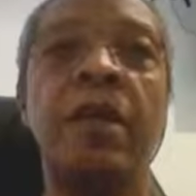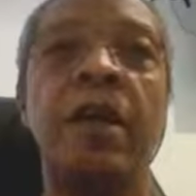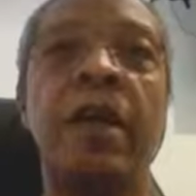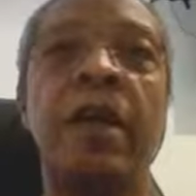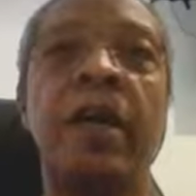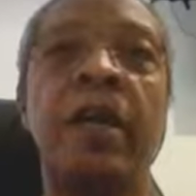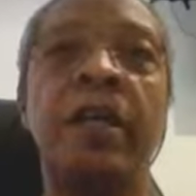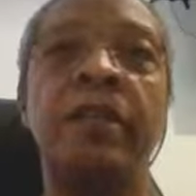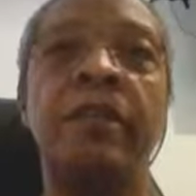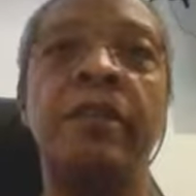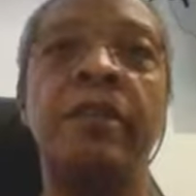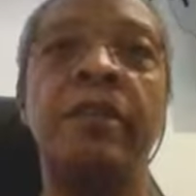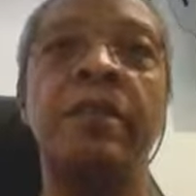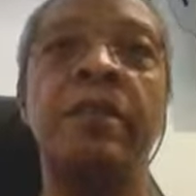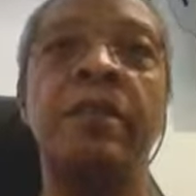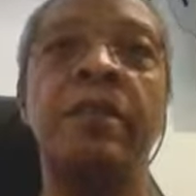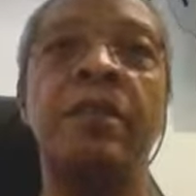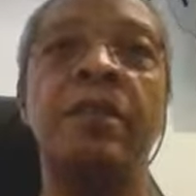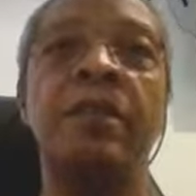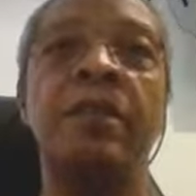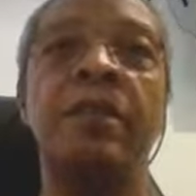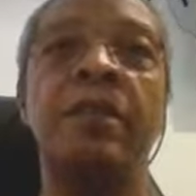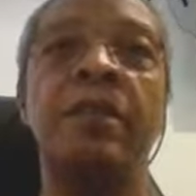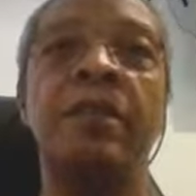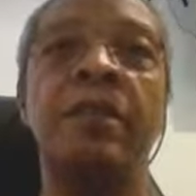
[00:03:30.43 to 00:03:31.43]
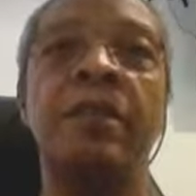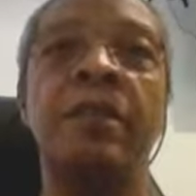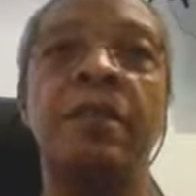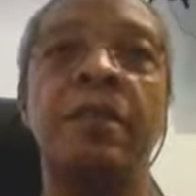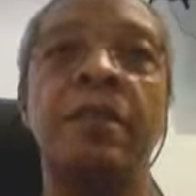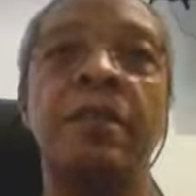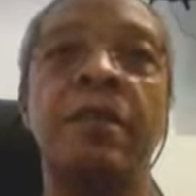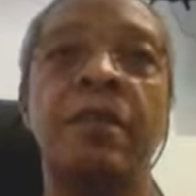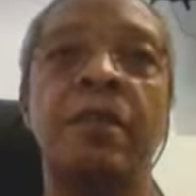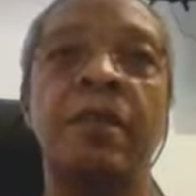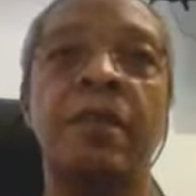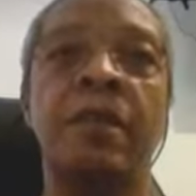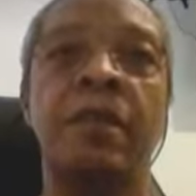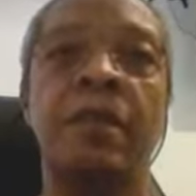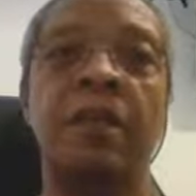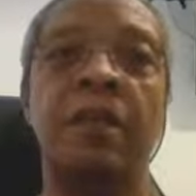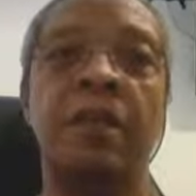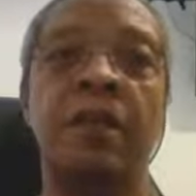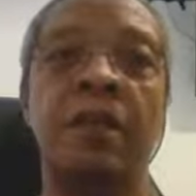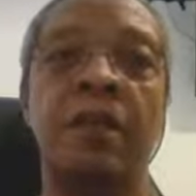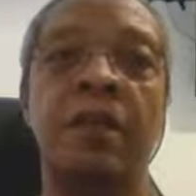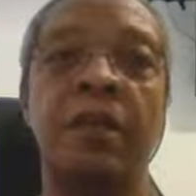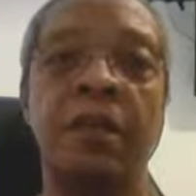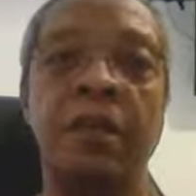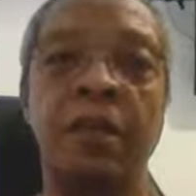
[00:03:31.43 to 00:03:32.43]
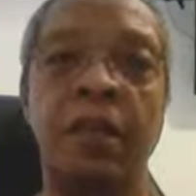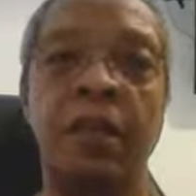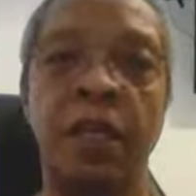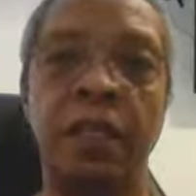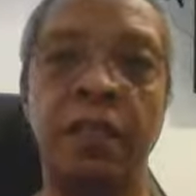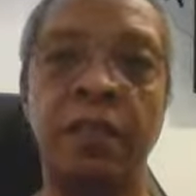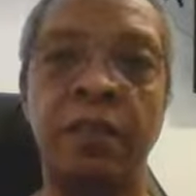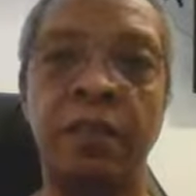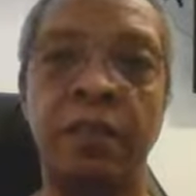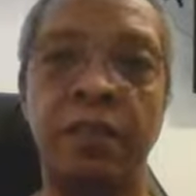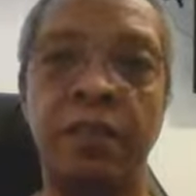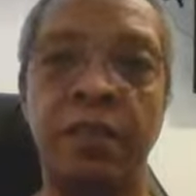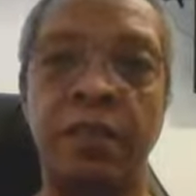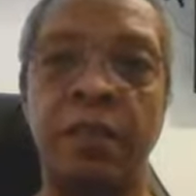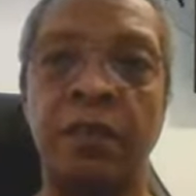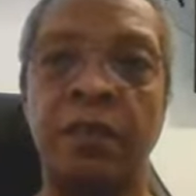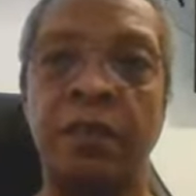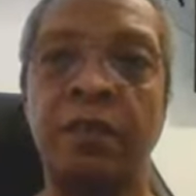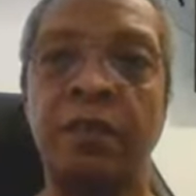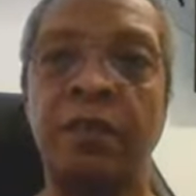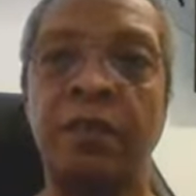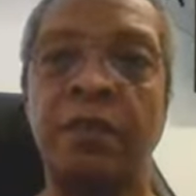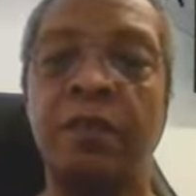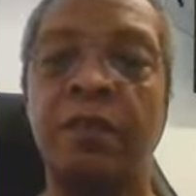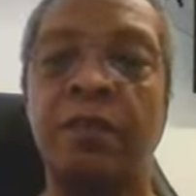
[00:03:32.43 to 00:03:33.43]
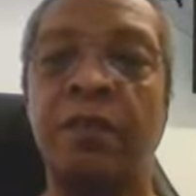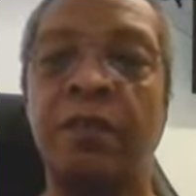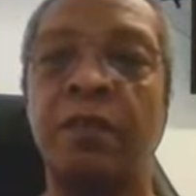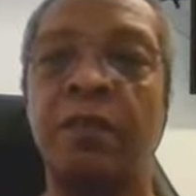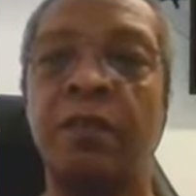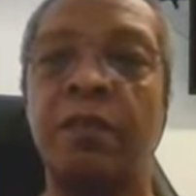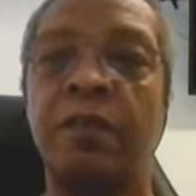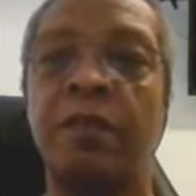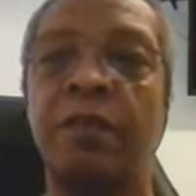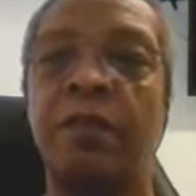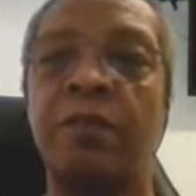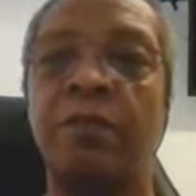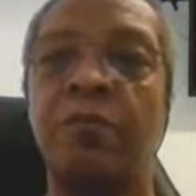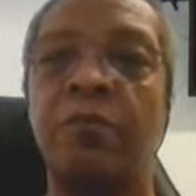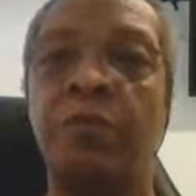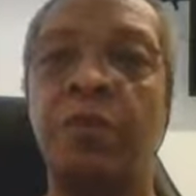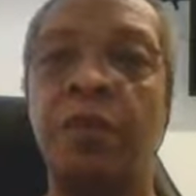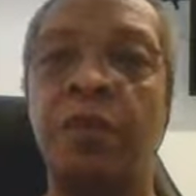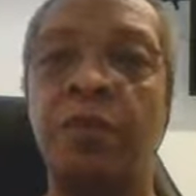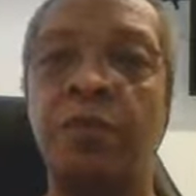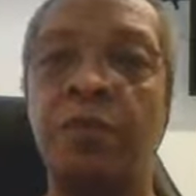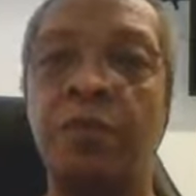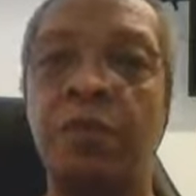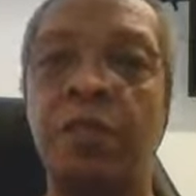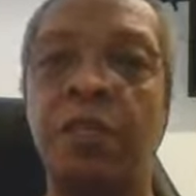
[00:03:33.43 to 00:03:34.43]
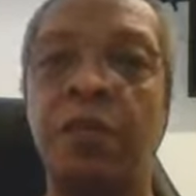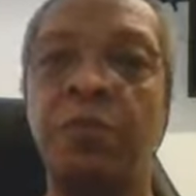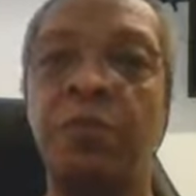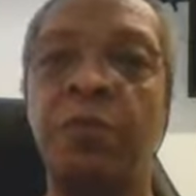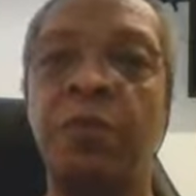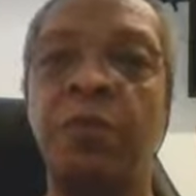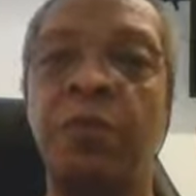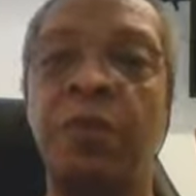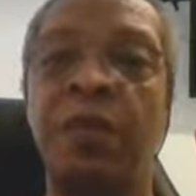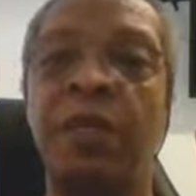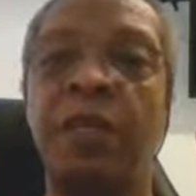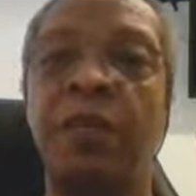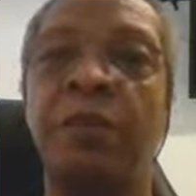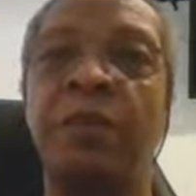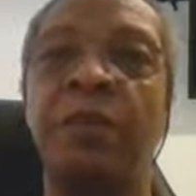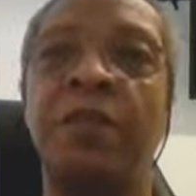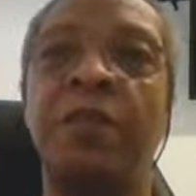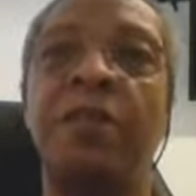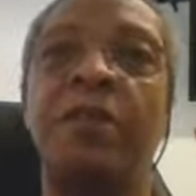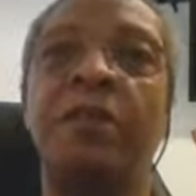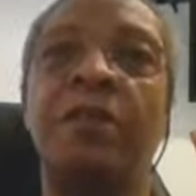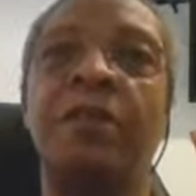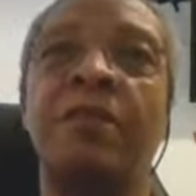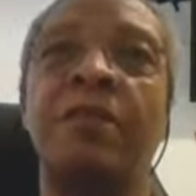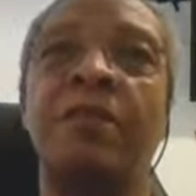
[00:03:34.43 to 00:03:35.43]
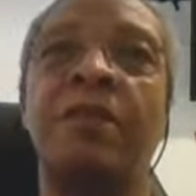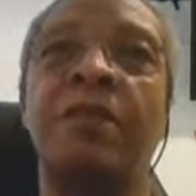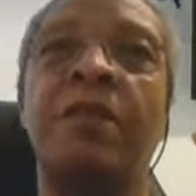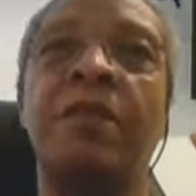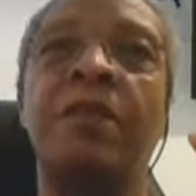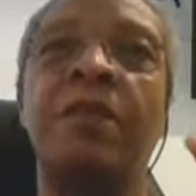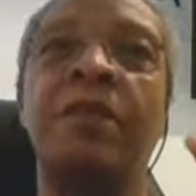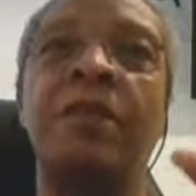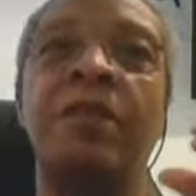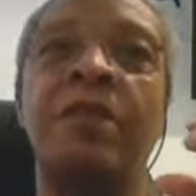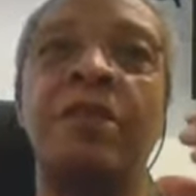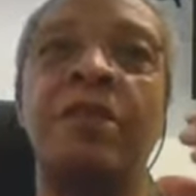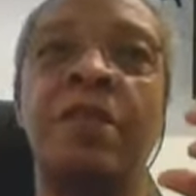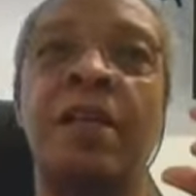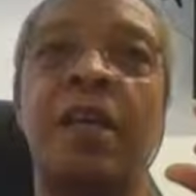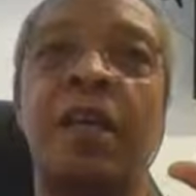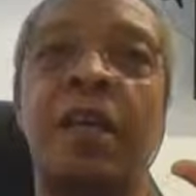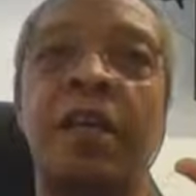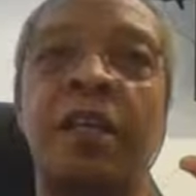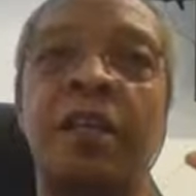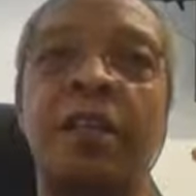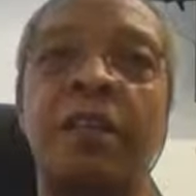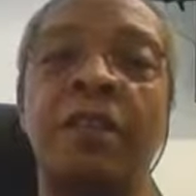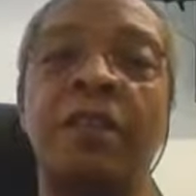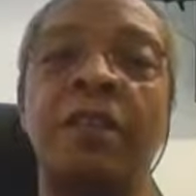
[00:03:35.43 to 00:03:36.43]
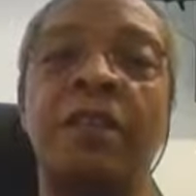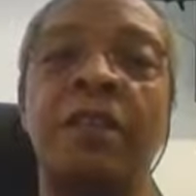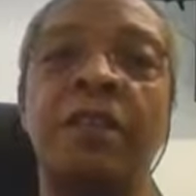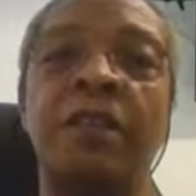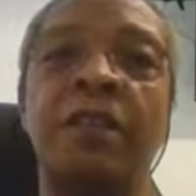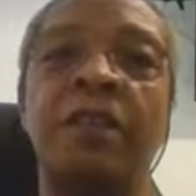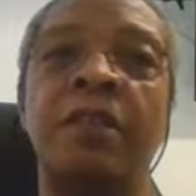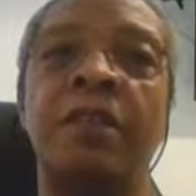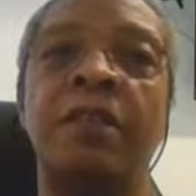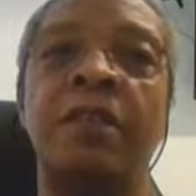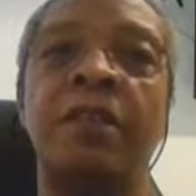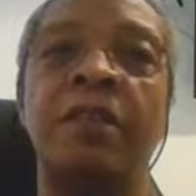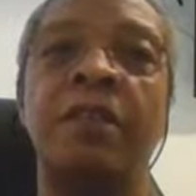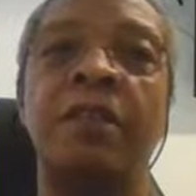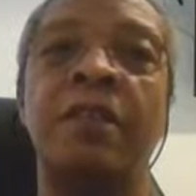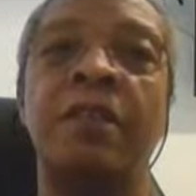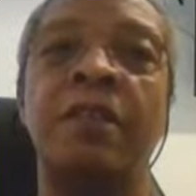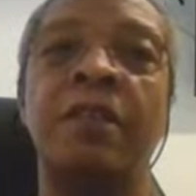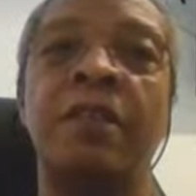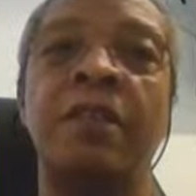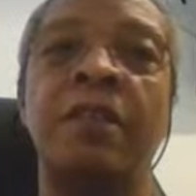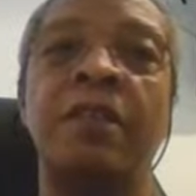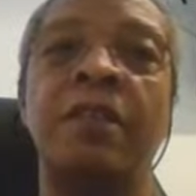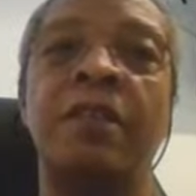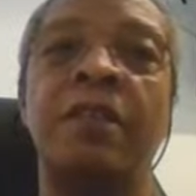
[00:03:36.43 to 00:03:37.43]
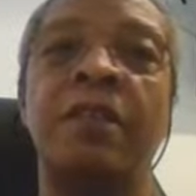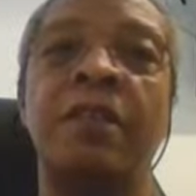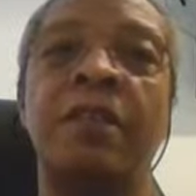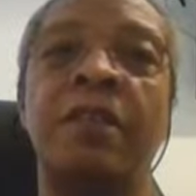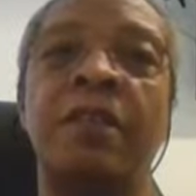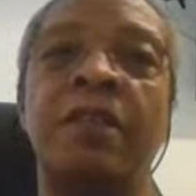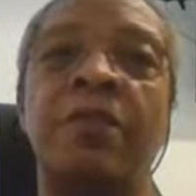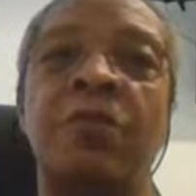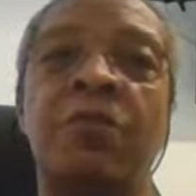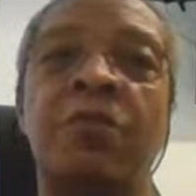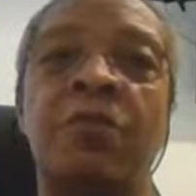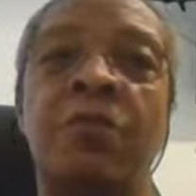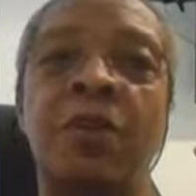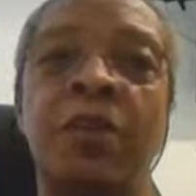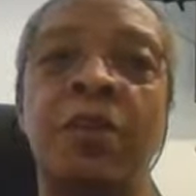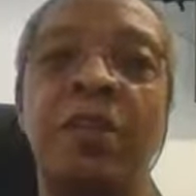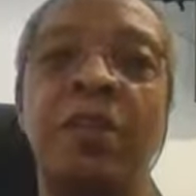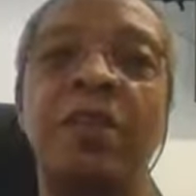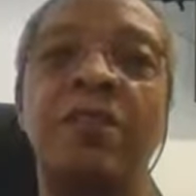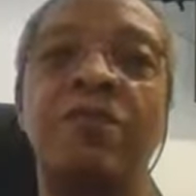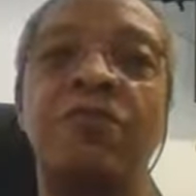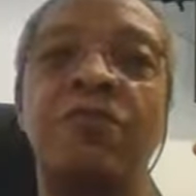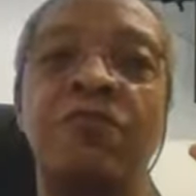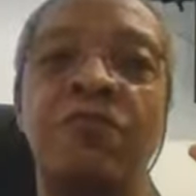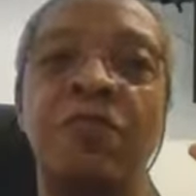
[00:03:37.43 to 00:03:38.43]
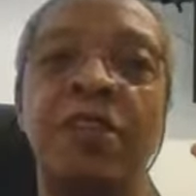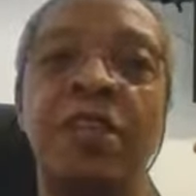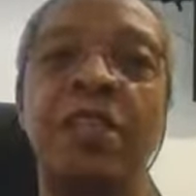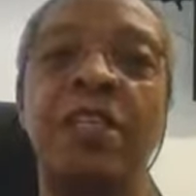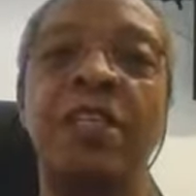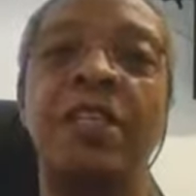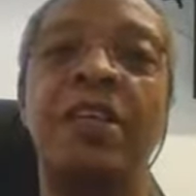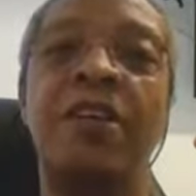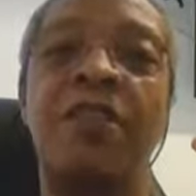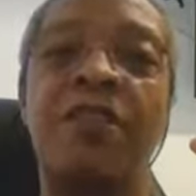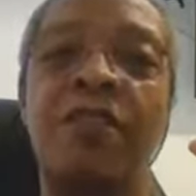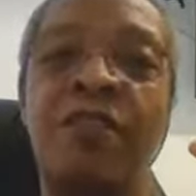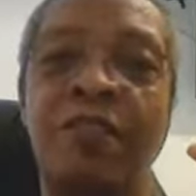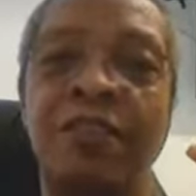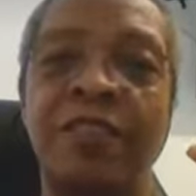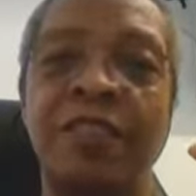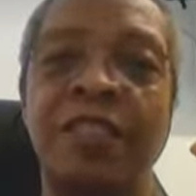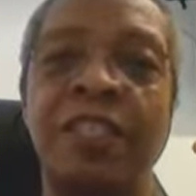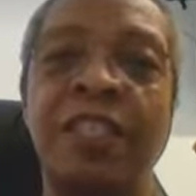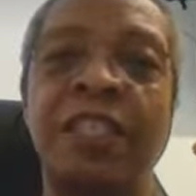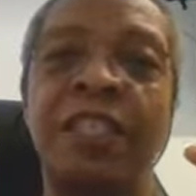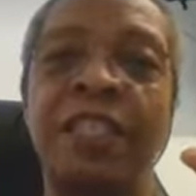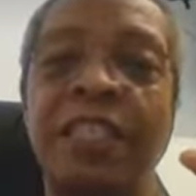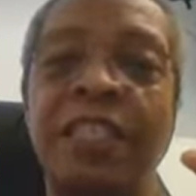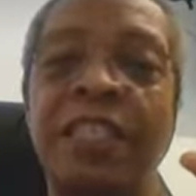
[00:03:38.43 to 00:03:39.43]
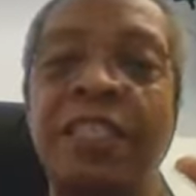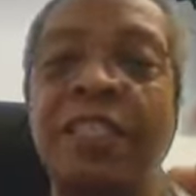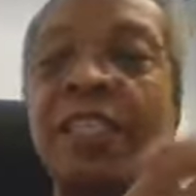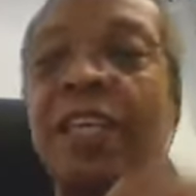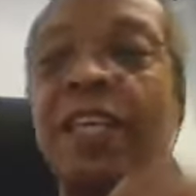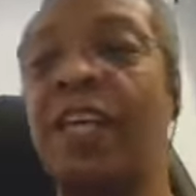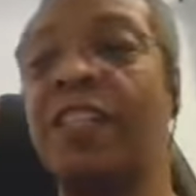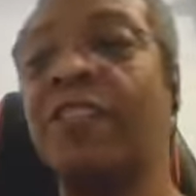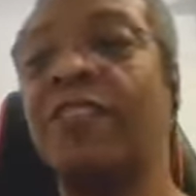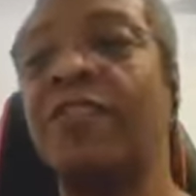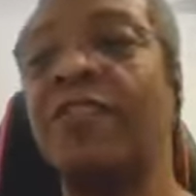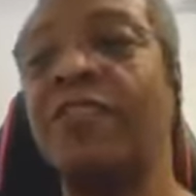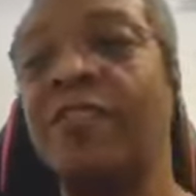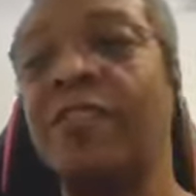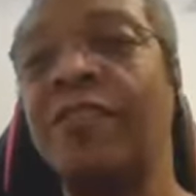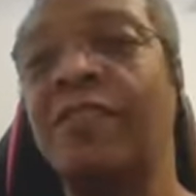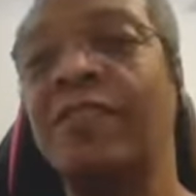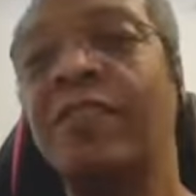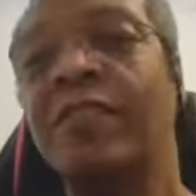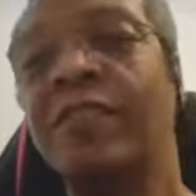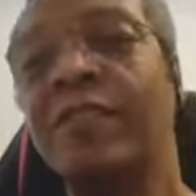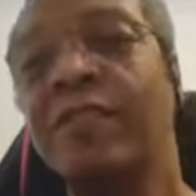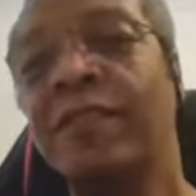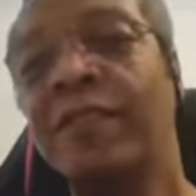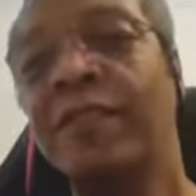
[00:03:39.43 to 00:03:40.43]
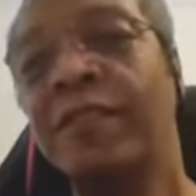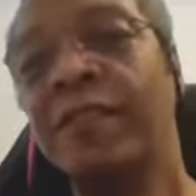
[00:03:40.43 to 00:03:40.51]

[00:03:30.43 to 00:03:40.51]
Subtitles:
and yet still, we don't seem to be able to understand what is really causing these cancers.